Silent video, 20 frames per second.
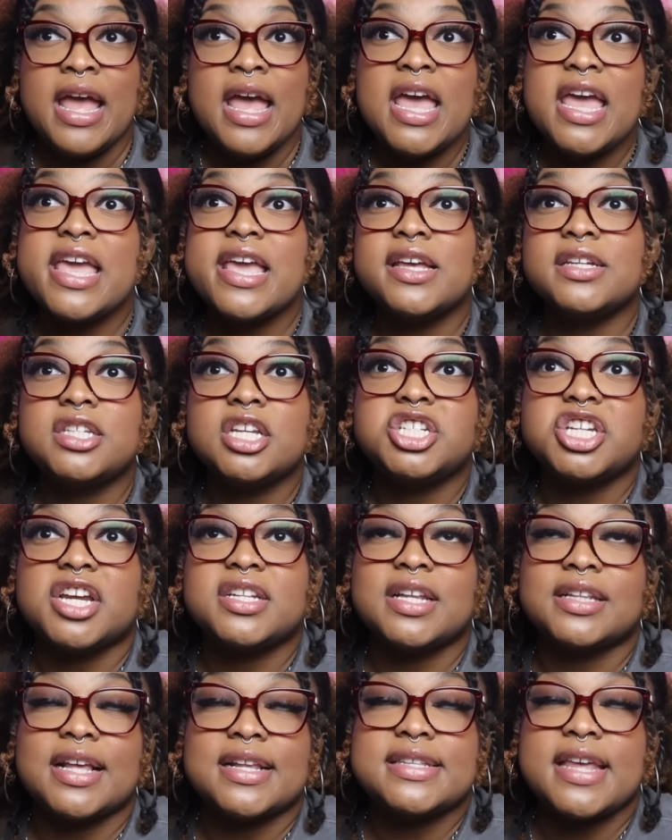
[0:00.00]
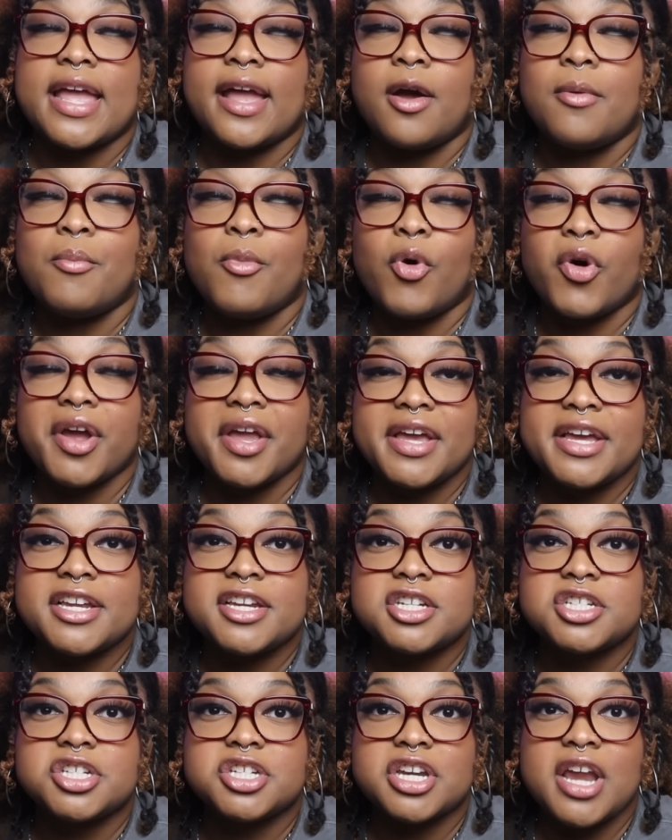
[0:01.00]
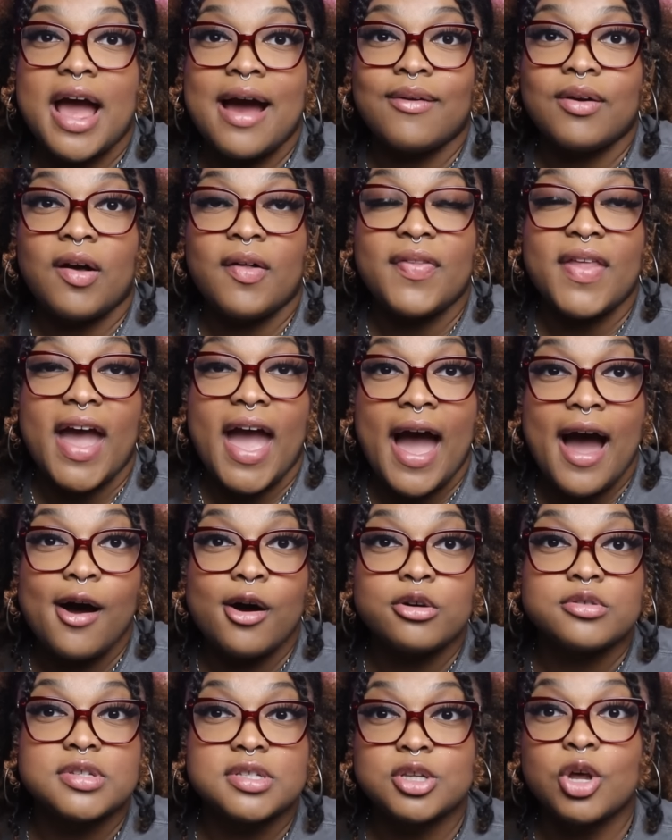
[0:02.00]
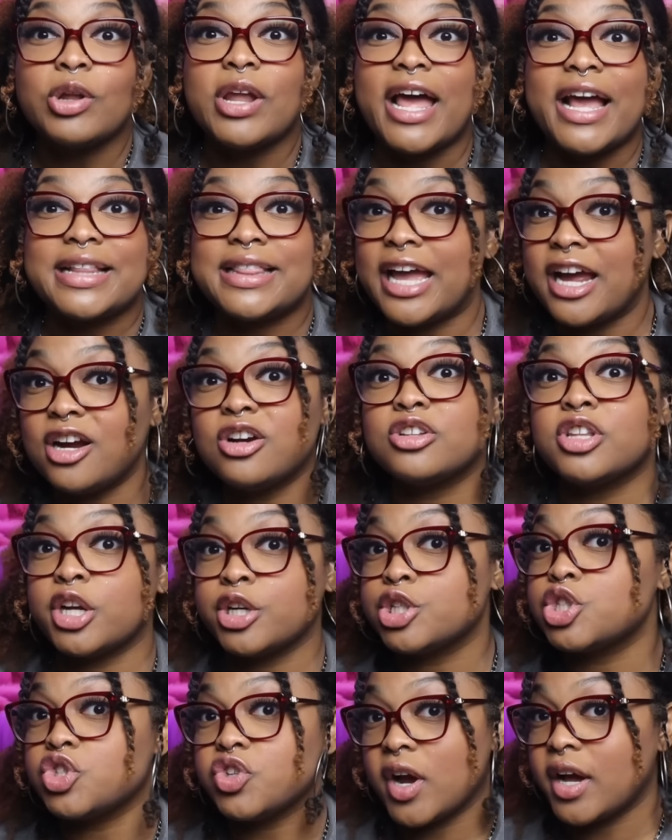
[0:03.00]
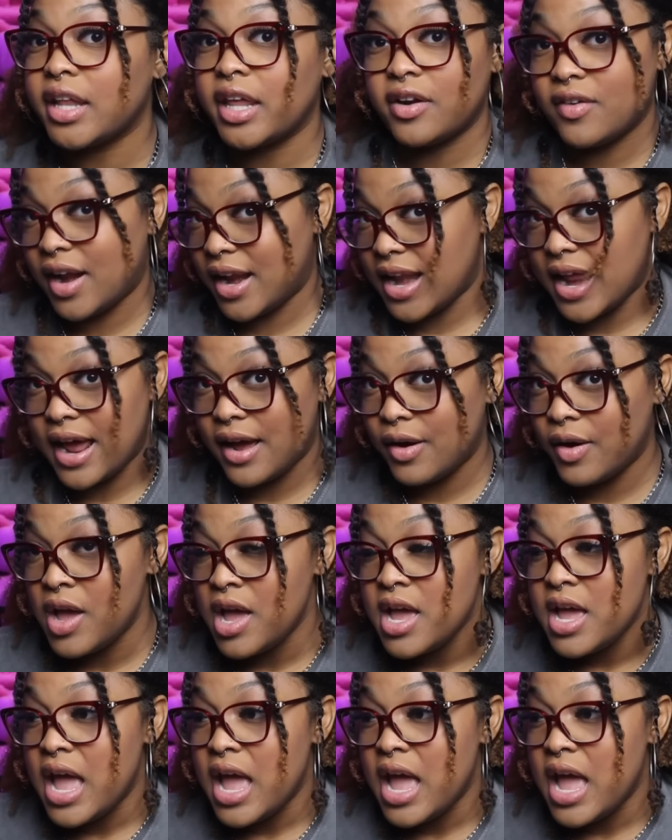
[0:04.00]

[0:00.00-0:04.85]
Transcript: He suggests that they take a mortgage out on the house. So like they're struggling right now.